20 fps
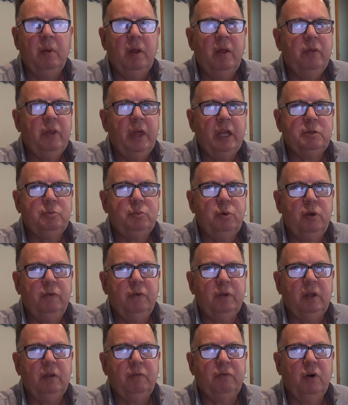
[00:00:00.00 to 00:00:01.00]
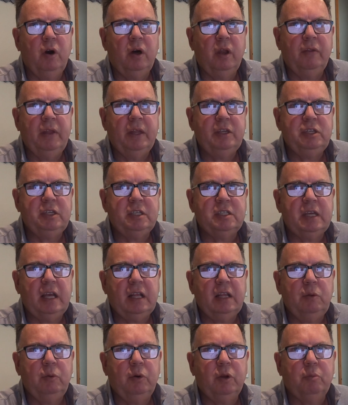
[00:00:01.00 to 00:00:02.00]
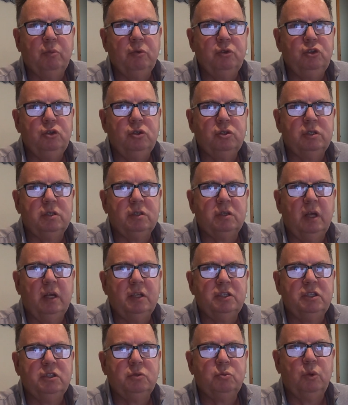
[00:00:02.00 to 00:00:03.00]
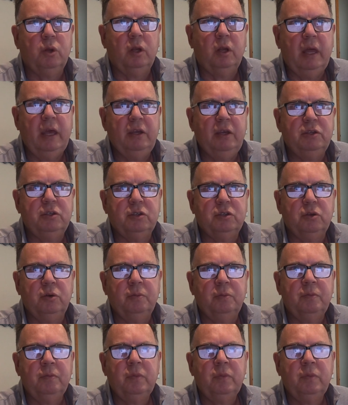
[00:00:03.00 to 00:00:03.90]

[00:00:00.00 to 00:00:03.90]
That's perfectly fine, and that's exactly what a producer's licence will allow you to do.